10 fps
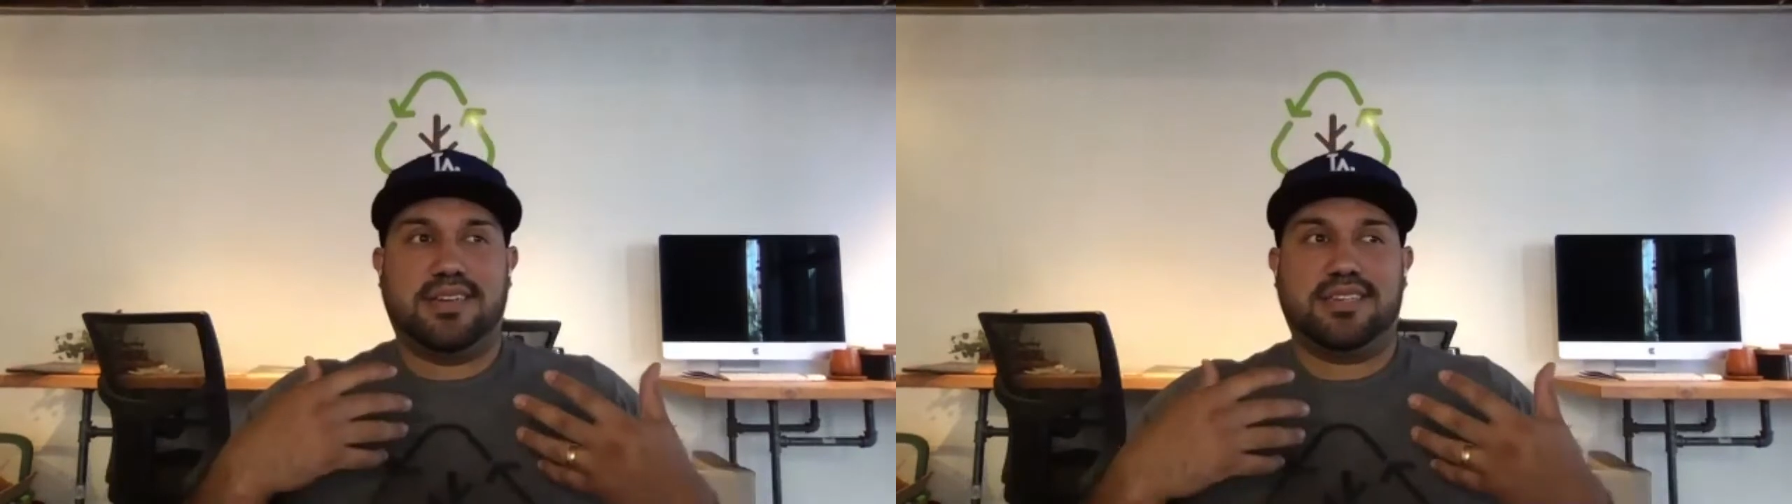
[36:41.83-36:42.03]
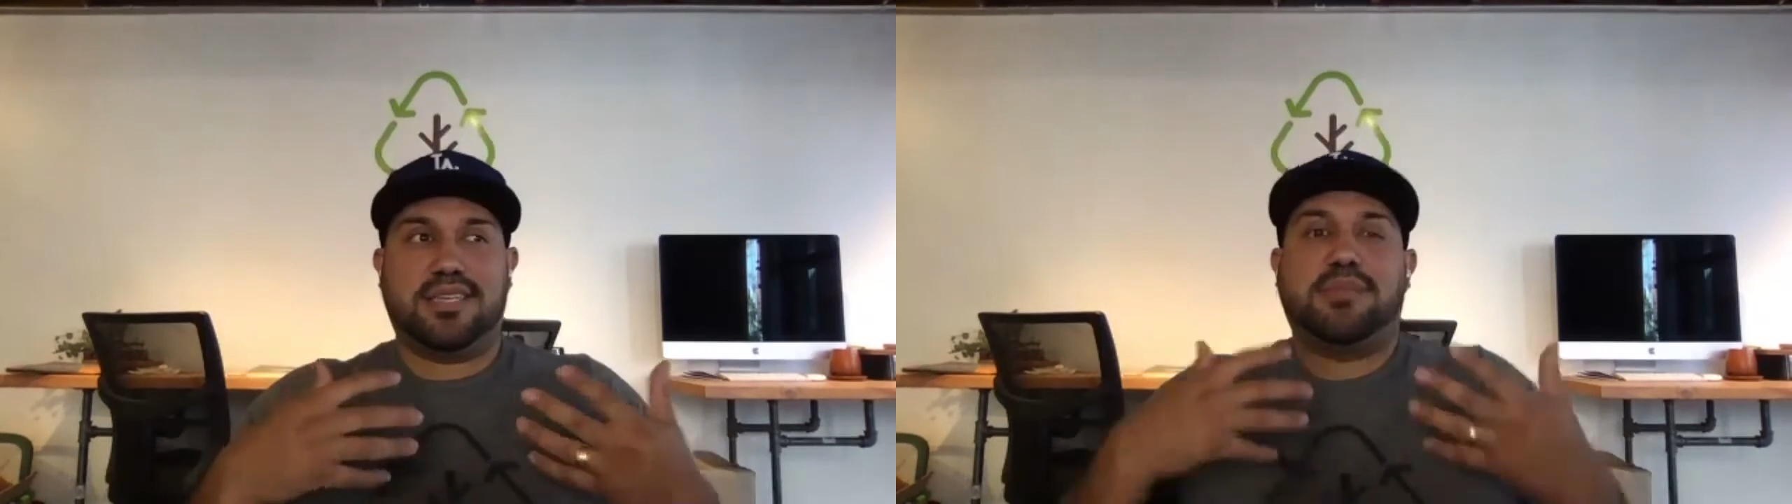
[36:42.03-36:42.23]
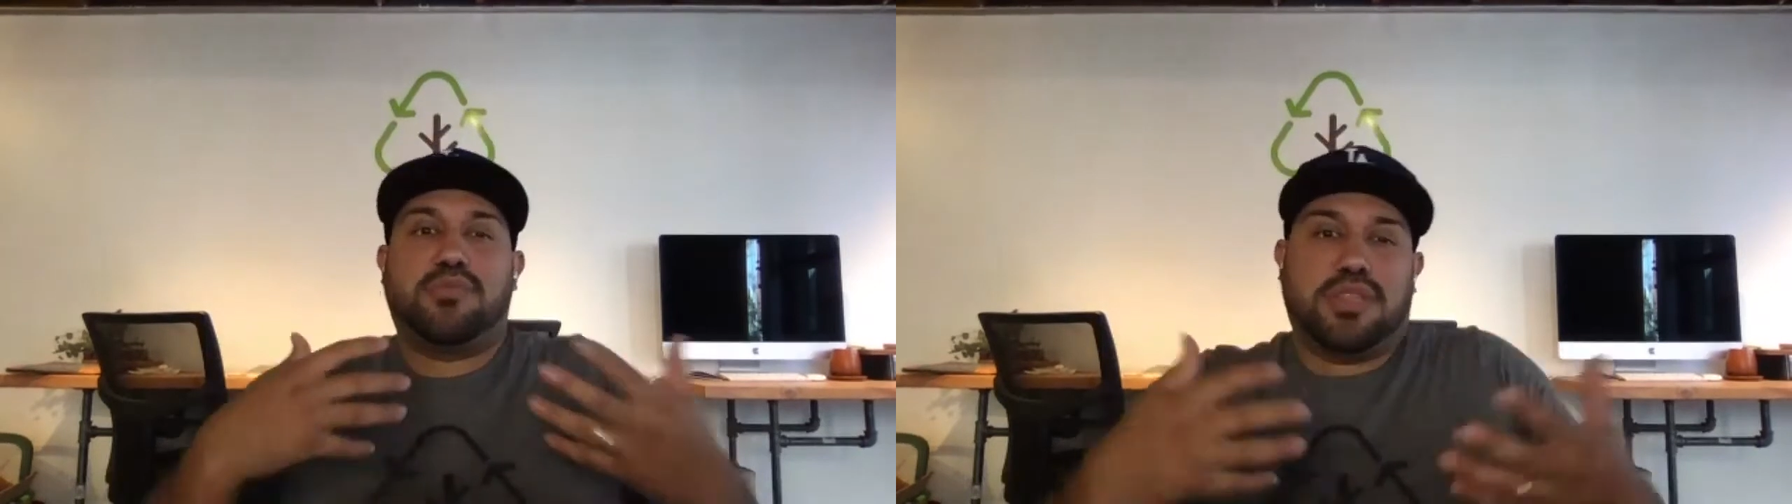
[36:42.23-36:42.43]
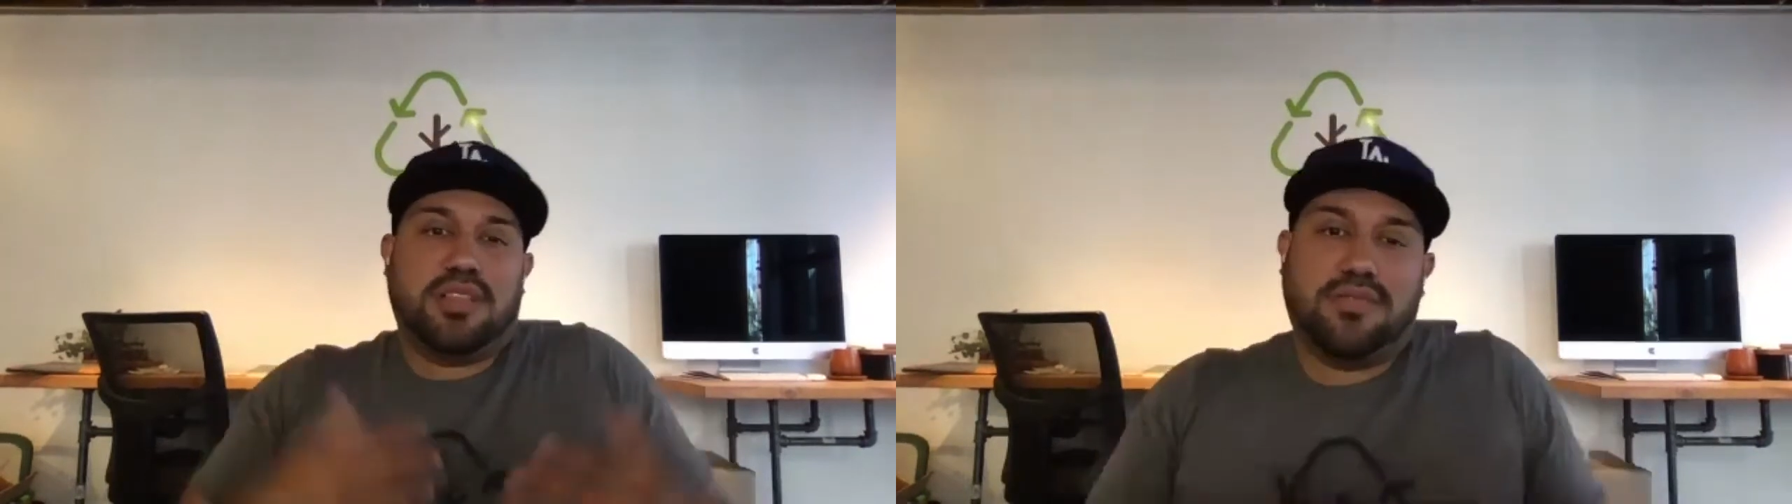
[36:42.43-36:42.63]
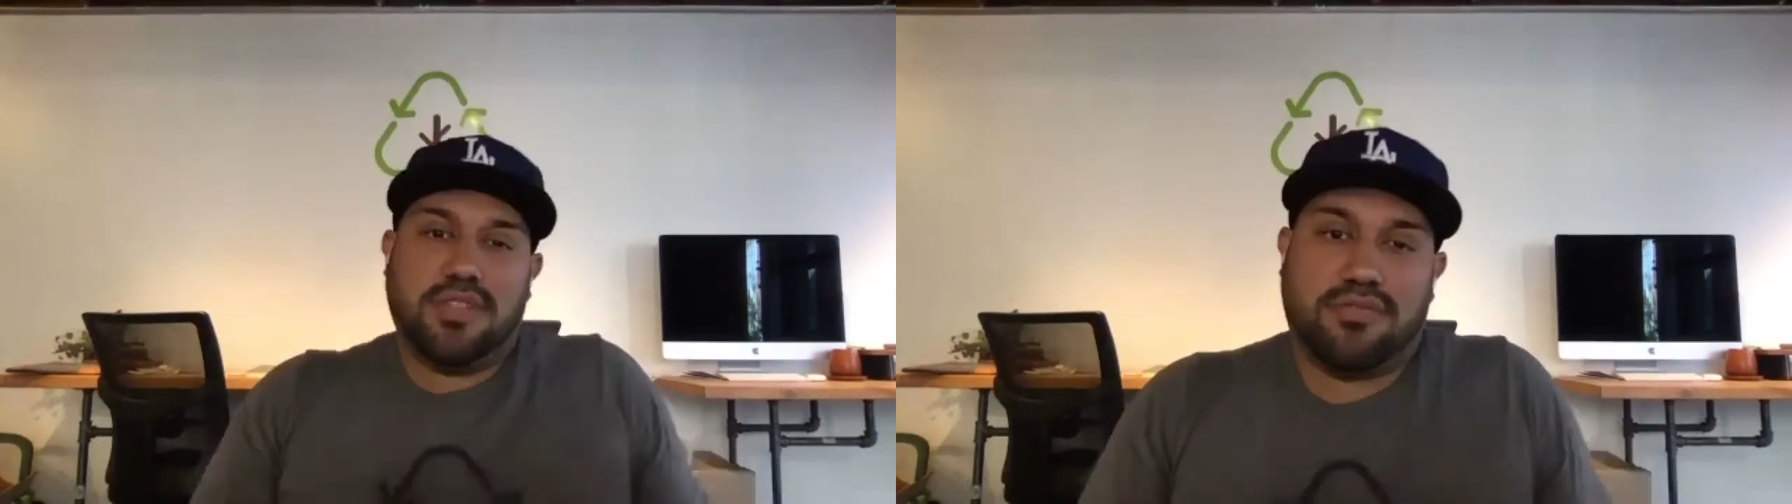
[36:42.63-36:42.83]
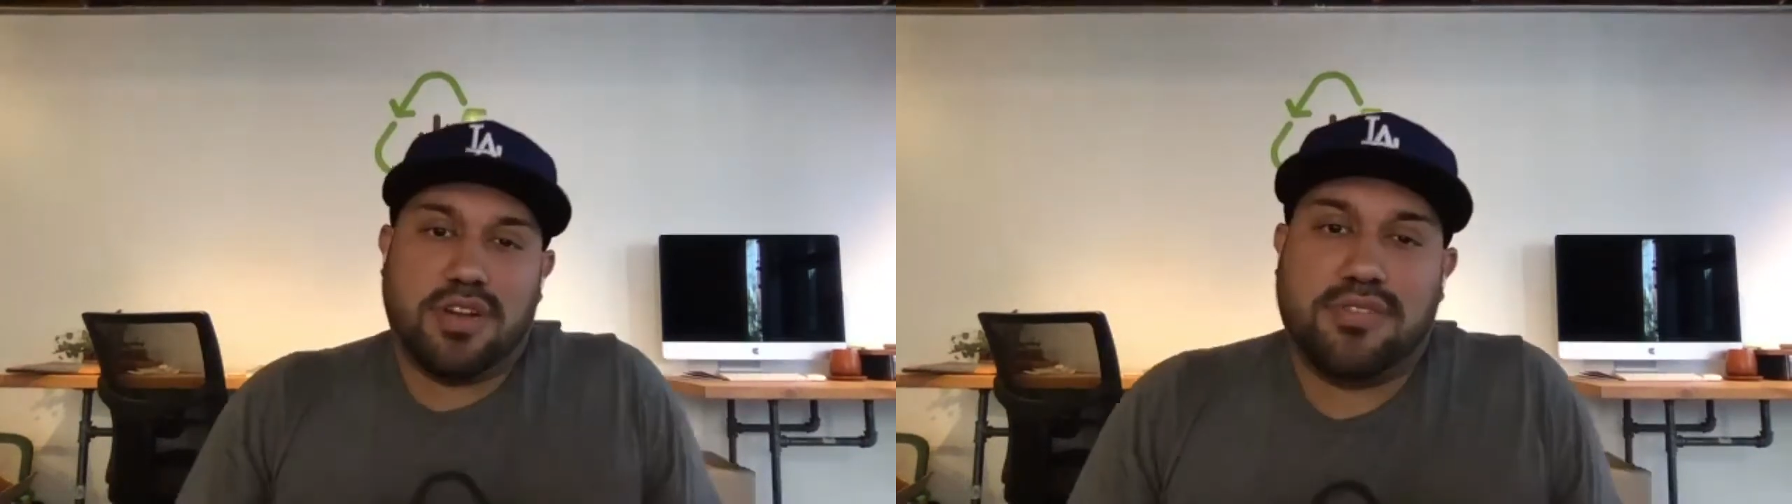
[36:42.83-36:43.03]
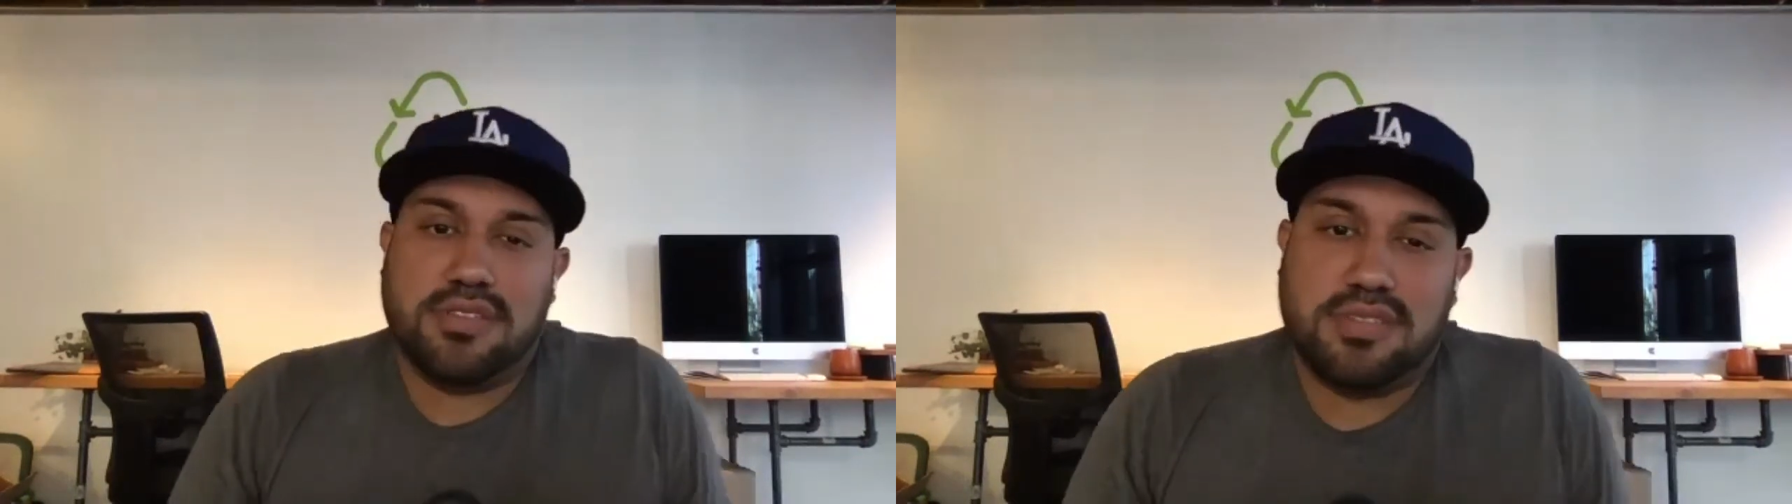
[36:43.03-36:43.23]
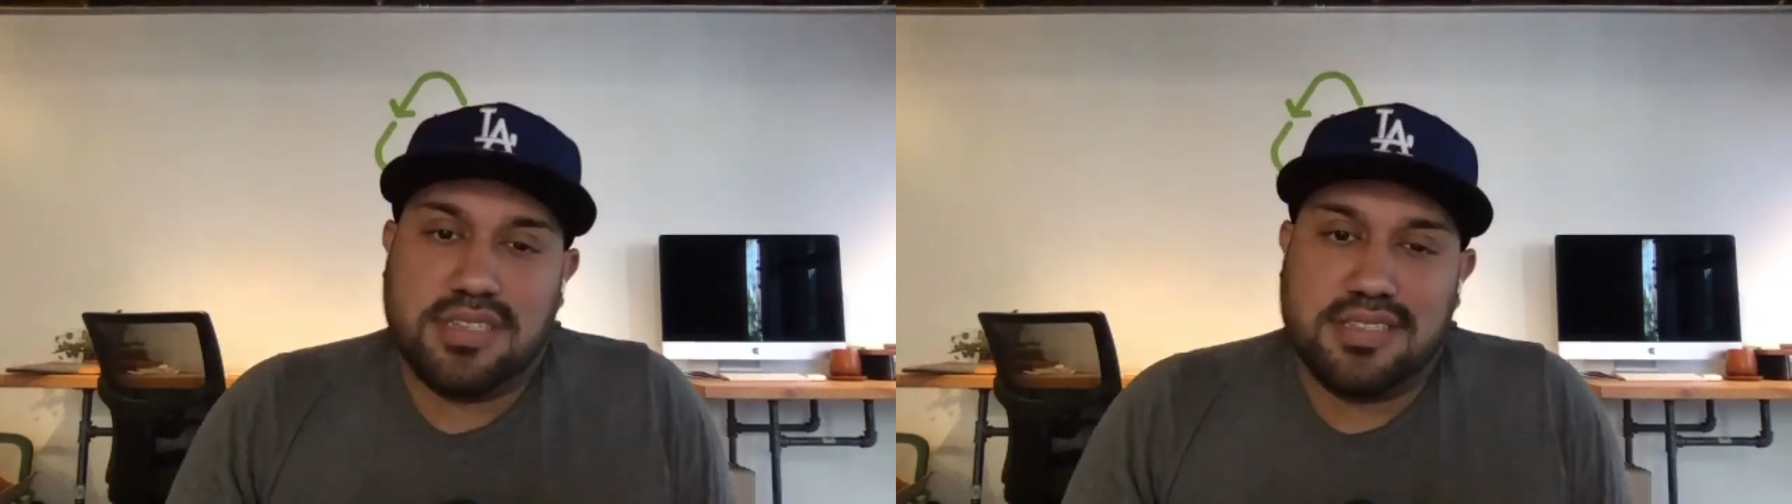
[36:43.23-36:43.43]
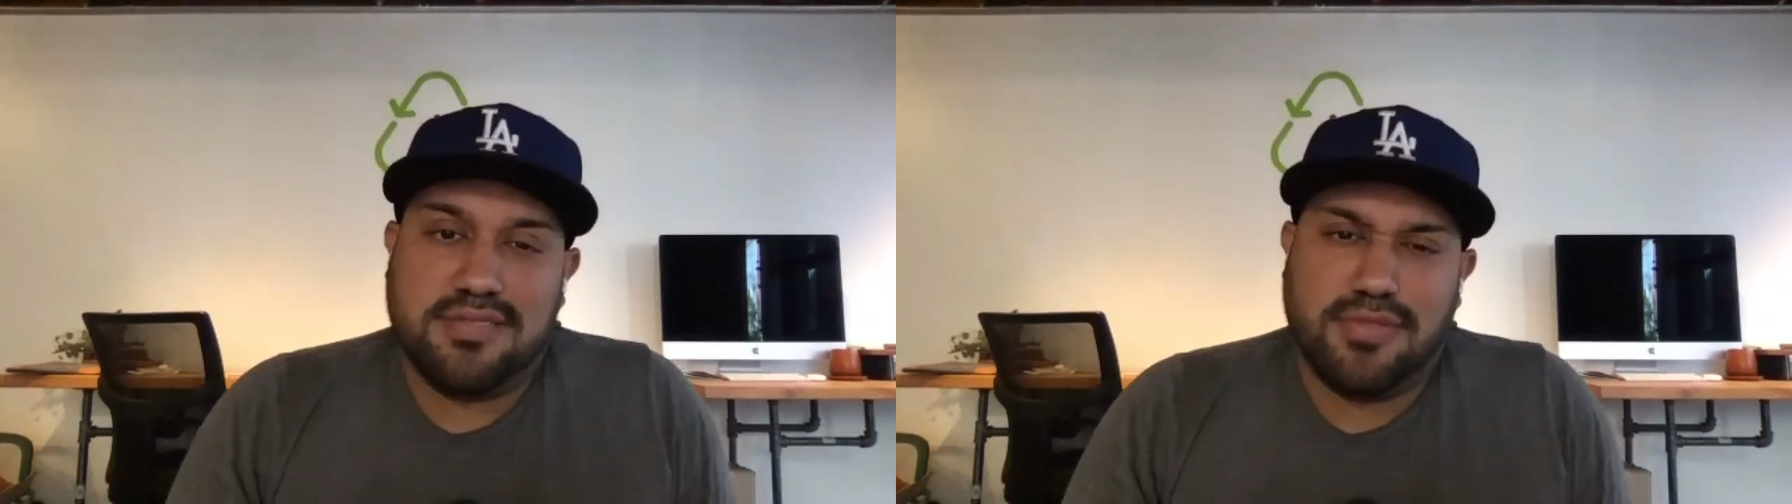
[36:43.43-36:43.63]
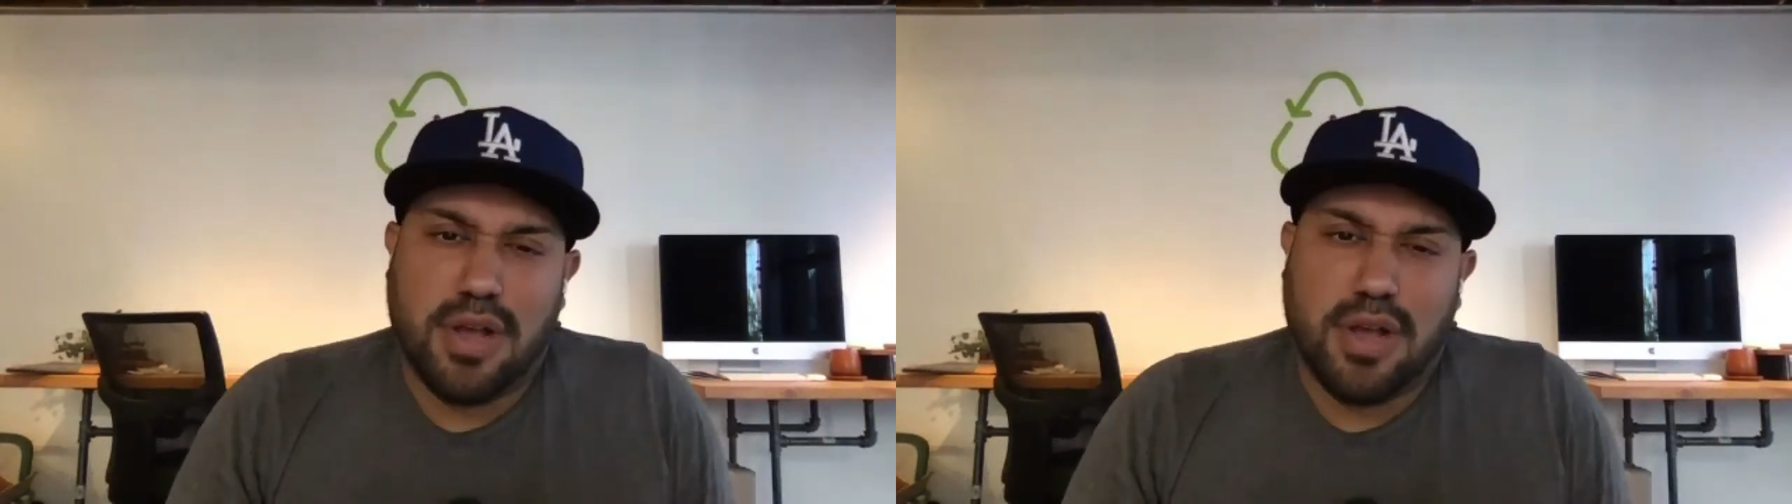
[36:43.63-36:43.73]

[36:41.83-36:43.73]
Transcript: accepted with a level of reverence and